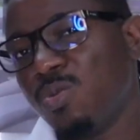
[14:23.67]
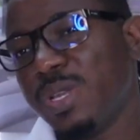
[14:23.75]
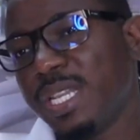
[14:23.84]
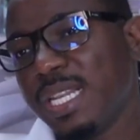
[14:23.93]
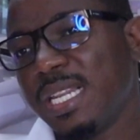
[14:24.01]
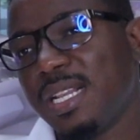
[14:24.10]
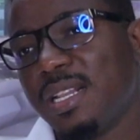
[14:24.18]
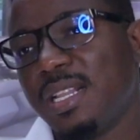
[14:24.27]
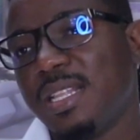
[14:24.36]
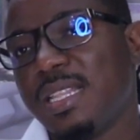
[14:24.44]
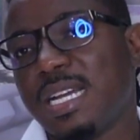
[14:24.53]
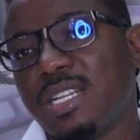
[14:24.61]
will
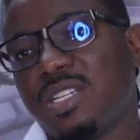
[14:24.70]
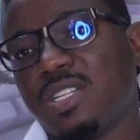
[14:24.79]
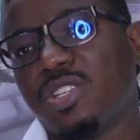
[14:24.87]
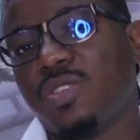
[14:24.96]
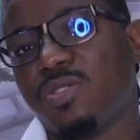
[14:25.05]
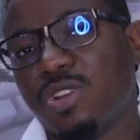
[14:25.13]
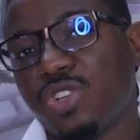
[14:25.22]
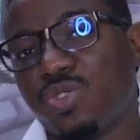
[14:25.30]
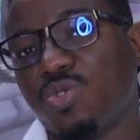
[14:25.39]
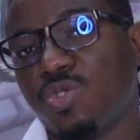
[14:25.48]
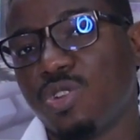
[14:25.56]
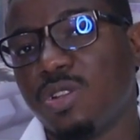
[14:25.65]
that
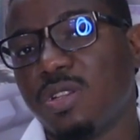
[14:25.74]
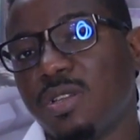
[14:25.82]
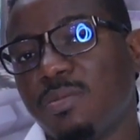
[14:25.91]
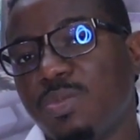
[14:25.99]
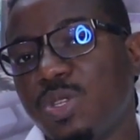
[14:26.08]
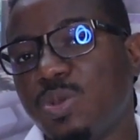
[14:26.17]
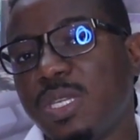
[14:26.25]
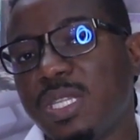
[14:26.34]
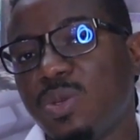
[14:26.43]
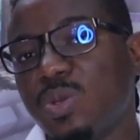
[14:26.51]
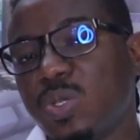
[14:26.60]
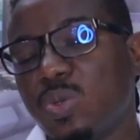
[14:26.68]
threshold between
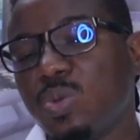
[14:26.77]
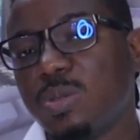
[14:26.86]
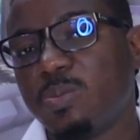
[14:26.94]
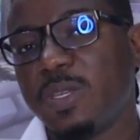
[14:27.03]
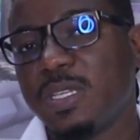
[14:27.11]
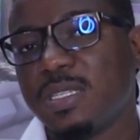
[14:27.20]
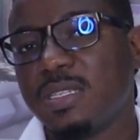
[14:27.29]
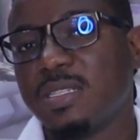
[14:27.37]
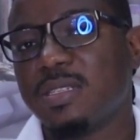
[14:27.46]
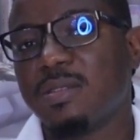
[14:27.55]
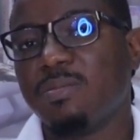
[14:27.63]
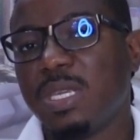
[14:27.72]
those two
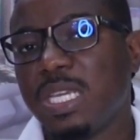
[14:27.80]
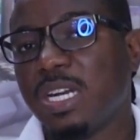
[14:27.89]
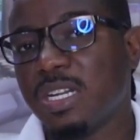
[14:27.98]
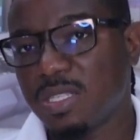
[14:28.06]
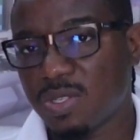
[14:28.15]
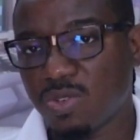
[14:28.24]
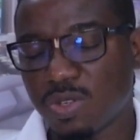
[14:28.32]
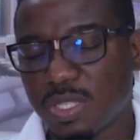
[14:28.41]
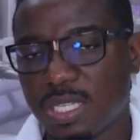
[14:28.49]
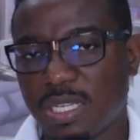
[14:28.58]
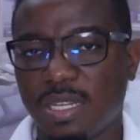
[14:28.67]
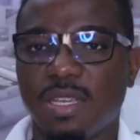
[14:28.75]
spaces be
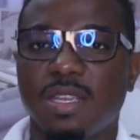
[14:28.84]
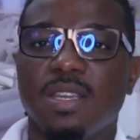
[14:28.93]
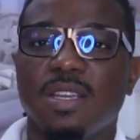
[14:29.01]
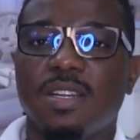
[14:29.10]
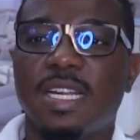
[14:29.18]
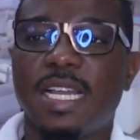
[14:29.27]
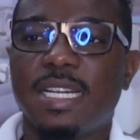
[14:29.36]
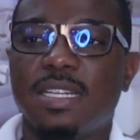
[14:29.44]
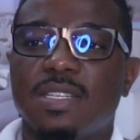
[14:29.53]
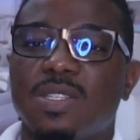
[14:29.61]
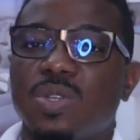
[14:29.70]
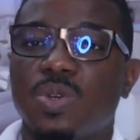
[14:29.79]
constructed,
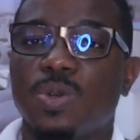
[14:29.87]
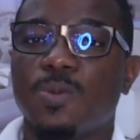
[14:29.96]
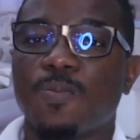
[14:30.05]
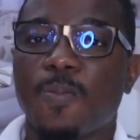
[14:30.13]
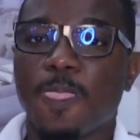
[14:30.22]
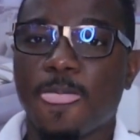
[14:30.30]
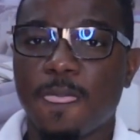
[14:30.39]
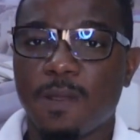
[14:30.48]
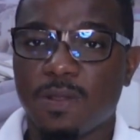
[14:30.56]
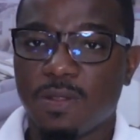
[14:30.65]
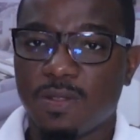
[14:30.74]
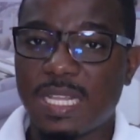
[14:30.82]
right? So
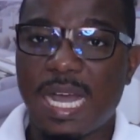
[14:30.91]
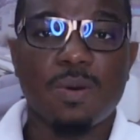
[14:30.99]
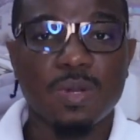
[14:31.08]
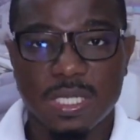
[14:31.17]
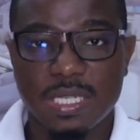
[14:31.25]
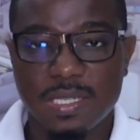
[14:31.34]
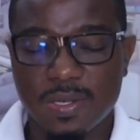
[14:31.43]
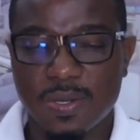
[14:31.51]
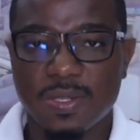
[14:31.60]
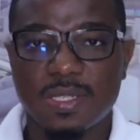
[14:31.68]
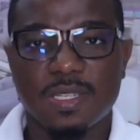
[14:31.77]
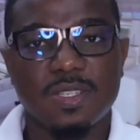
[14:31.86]
that was
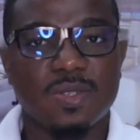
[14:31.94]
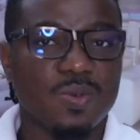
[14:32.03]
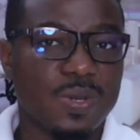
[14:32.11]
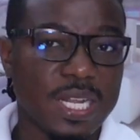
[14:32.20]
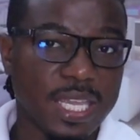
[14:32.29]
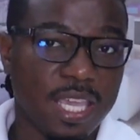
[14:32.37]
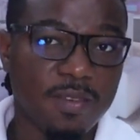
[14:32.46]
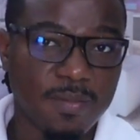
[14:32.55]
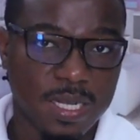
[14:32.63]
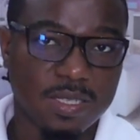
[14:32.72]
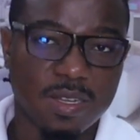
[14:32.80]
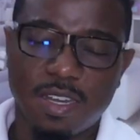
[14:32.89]
discussed. So when I came
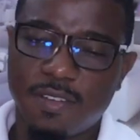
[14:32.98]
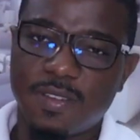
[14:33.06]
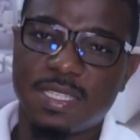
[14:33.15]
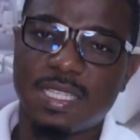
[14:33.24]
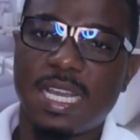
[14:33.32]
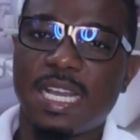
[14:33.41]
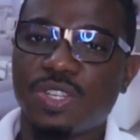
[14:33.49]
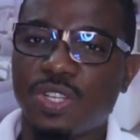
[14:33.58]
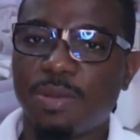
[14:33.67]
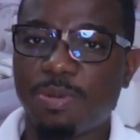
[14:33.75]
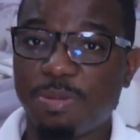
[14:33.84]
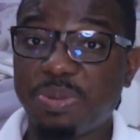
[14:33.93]
back to office, I
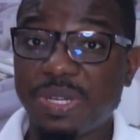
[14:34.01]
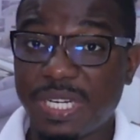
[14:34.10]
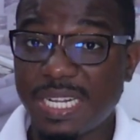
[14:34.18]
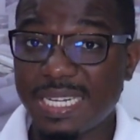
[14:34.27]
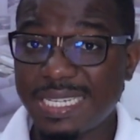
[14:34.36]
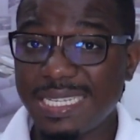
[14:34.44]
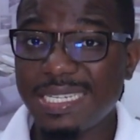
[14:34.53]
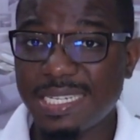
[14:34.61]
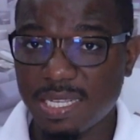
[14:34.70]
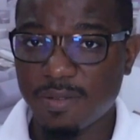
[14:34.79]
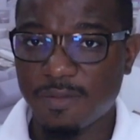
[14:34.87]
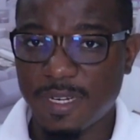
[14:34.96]
actually prepared a
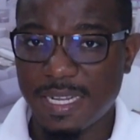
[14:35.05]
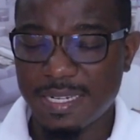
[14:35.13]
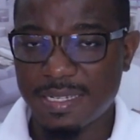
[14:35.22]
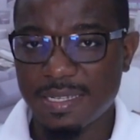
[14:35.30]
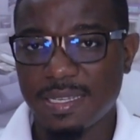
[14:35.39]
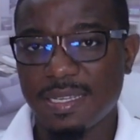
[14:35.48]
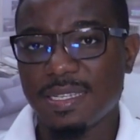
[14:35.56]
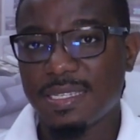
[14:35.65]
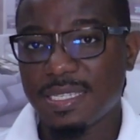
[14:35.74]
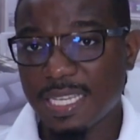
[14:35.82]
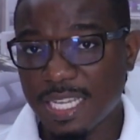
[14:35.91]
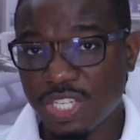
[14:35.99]
detail for that,
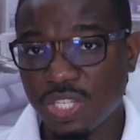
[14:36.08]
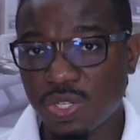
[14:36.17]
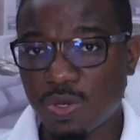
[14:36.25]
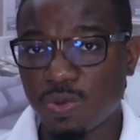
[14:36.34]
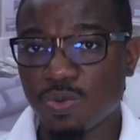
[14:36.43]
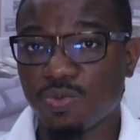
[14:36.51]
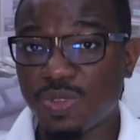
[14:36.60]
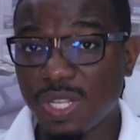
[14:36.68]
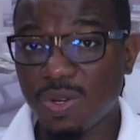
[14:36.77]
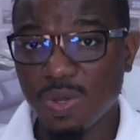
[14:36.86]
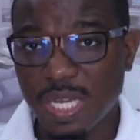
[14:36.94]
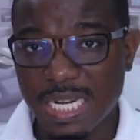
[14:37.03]
sketch it out,
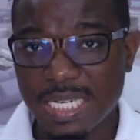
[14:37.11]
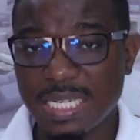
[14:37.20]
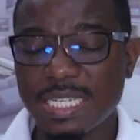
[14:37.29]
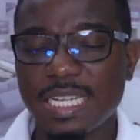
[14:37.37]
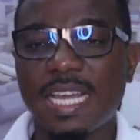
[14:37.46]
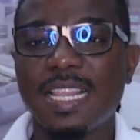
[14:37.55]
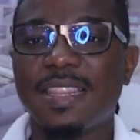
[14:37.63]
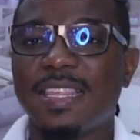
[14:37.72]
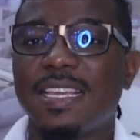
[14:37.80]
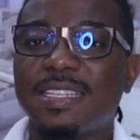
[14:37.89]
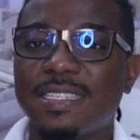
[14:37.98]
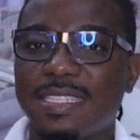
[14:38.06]
re-look at it, and
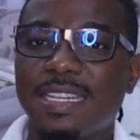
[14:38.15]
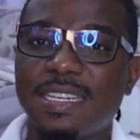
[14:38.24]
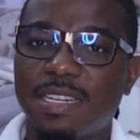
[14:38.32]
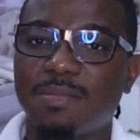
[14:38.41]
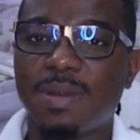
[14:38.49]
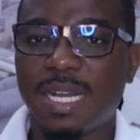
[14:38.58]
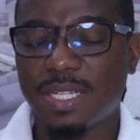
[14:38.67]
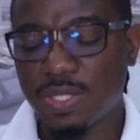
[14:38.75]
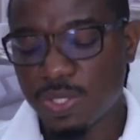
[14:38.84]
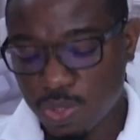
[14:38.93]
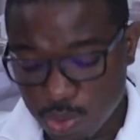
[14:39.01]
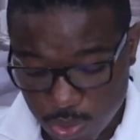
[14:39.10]
then send it
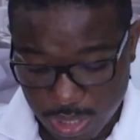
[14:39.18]
back to